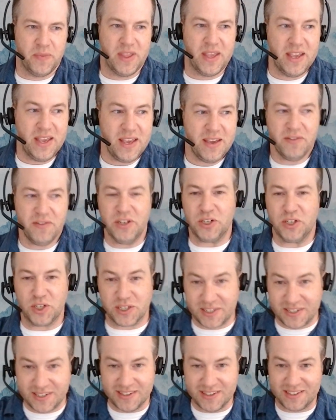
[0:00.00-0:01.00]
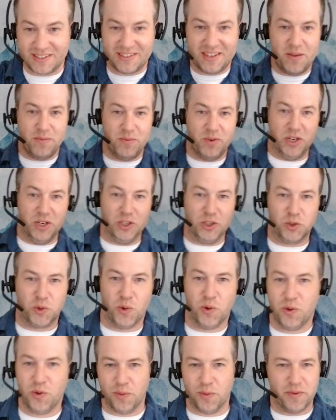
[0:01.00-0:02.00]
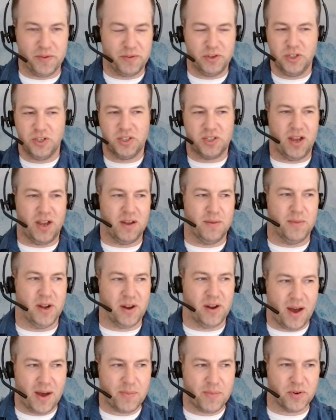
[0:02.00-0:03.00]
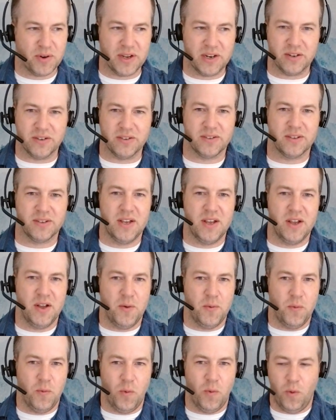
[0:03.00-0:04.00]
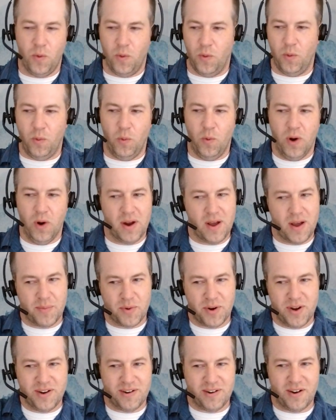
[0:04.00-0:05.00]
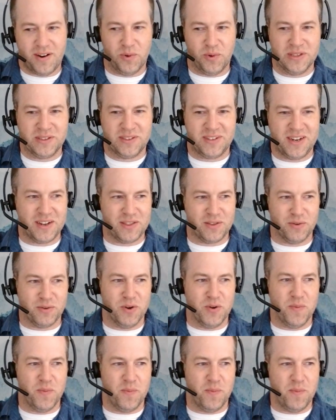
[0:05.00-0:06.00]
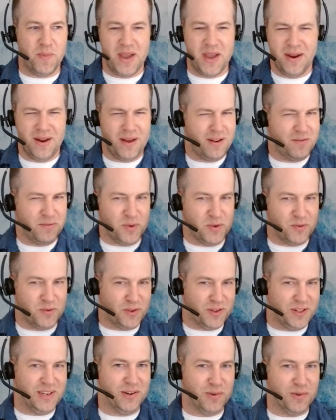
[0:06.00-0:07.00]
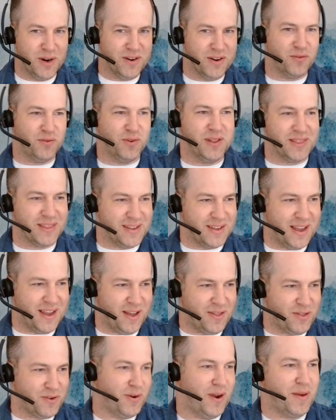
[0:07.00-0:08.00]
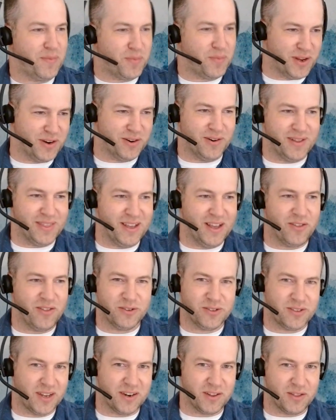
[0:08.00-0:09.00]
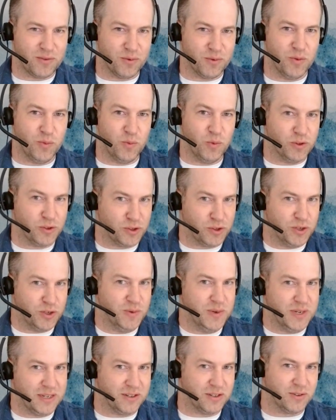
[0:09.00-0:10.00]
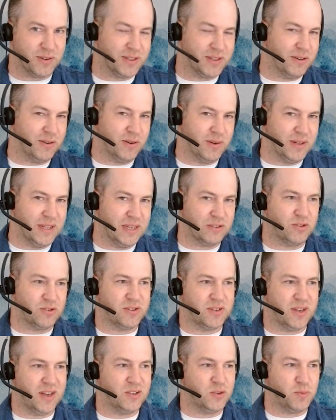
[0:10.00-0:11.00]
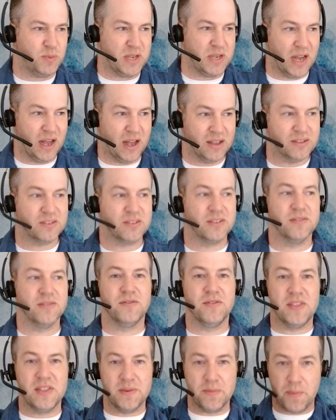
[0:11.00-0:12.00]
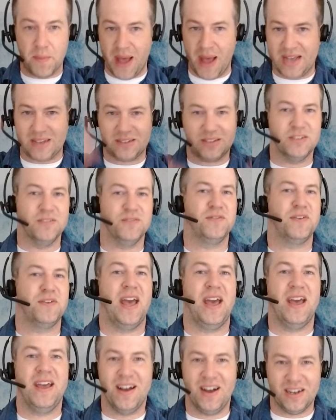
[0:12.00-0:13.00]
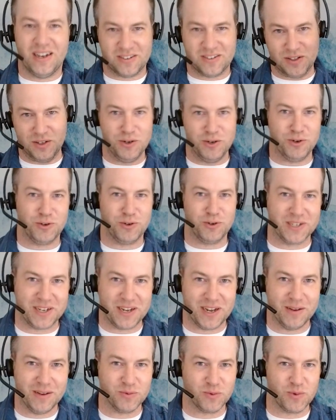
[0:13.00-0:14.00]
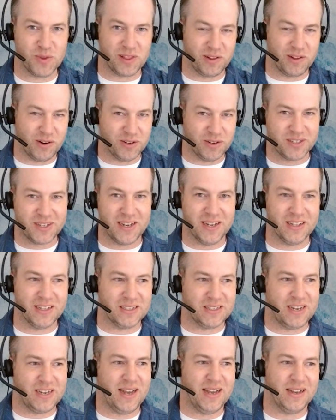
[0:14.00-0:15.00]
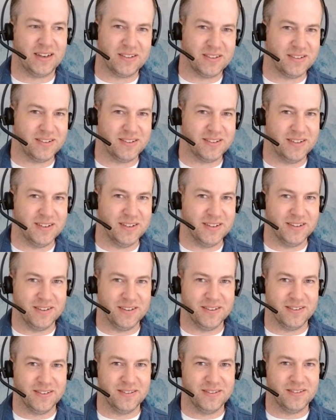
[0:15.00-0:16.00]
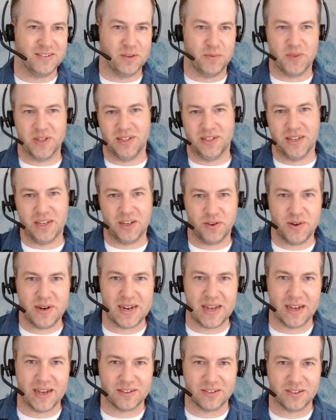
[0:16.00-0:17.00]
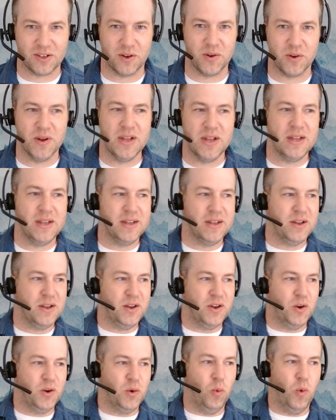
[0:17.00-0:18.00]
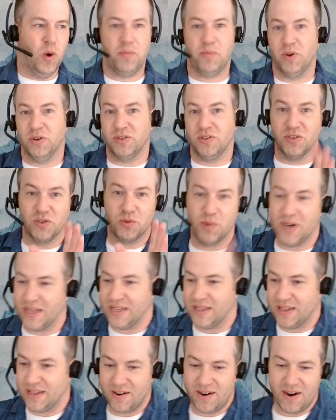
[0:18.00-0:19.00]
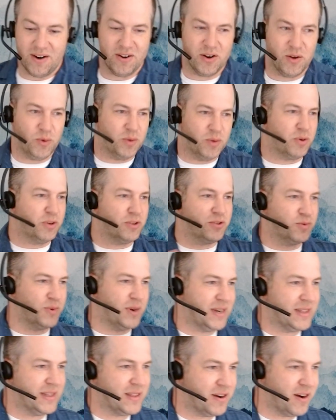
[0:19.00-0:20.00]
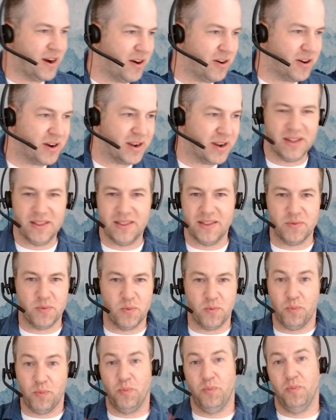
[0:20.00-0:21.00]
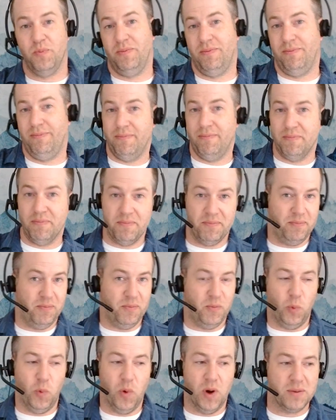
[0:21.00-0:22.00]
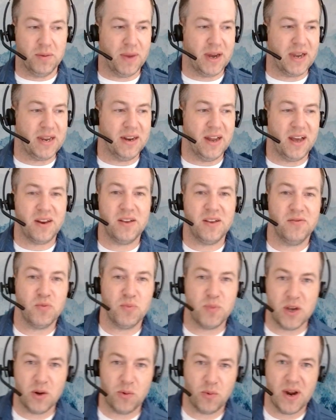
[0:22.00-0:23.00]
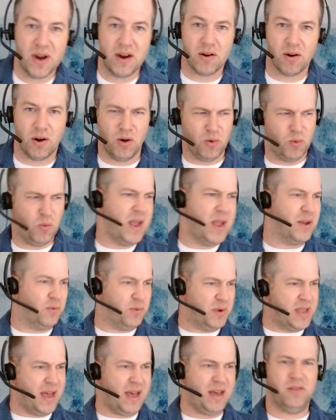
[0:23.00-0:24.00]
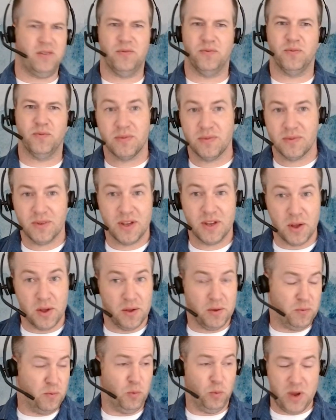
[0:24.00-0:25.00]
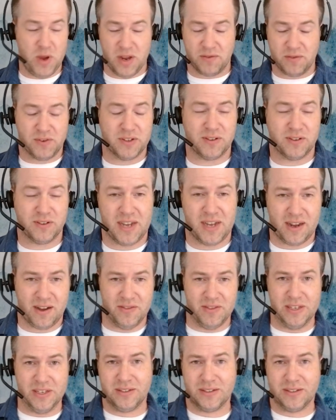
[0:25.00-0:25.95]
even just in the same control room, if you're just talking about operators, one operator on one side of the room may not have been fully aware of what the other operator on the other side of the room was doing during the whole exercise because of the massive chaos that usually comes with large-scale attacks in something like GridEx. So one person's running their area, one person's running their area, and one might not even be aware, oh, wait, we had a physical attack on this